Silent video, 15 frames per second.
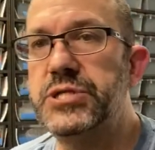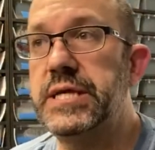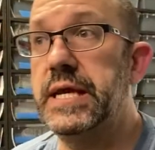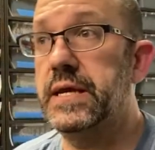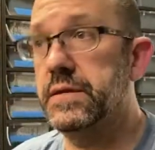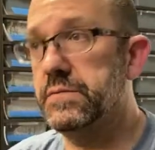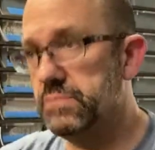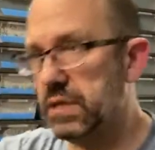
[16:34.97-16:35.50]

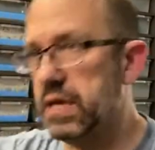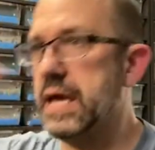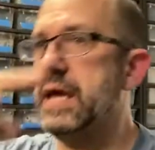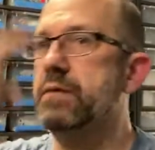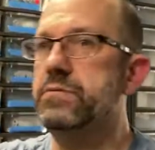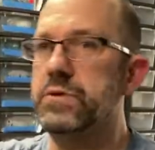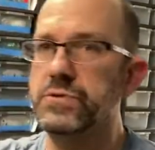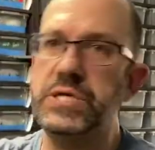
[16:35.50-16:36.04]
And
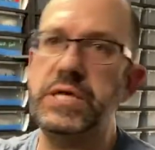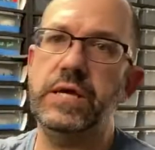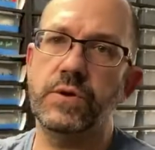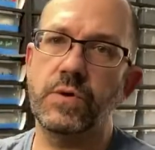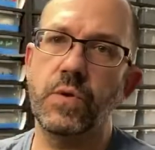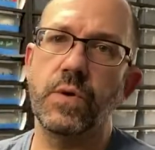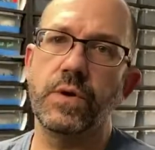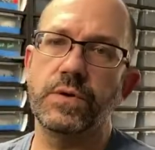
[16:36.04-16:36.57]
that those heat
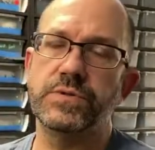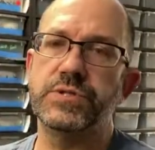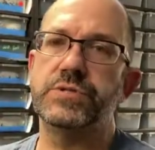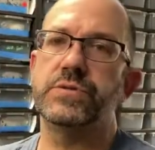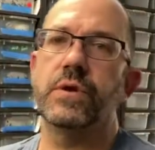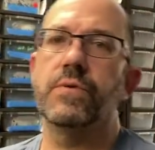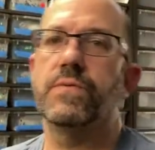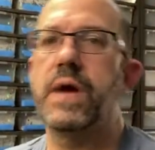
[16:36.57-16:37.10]
cords
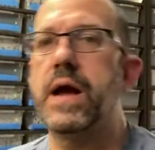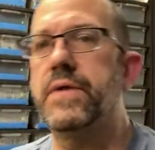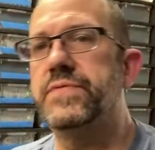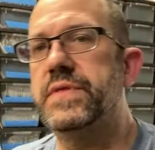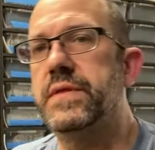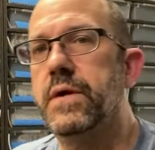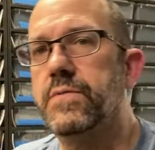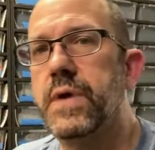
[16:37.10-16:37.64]

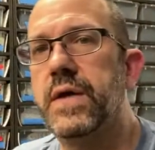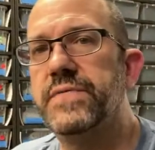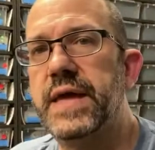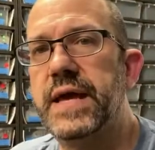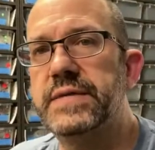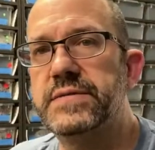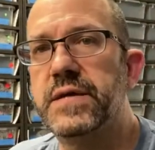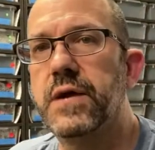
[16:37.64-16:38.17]
around
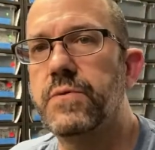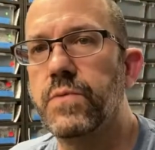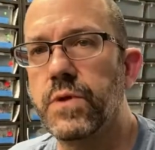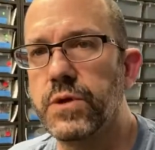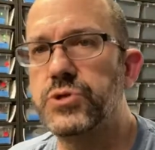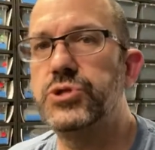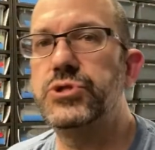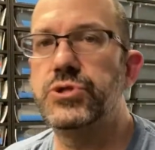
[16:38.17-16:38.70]
that
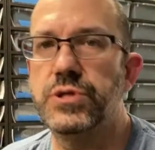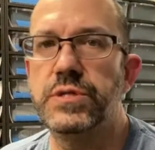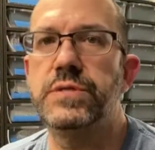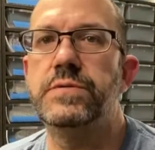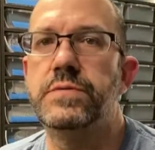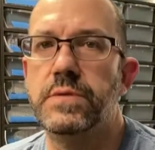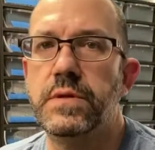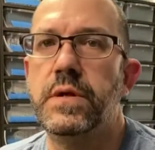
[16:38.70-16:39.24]
ductwork should,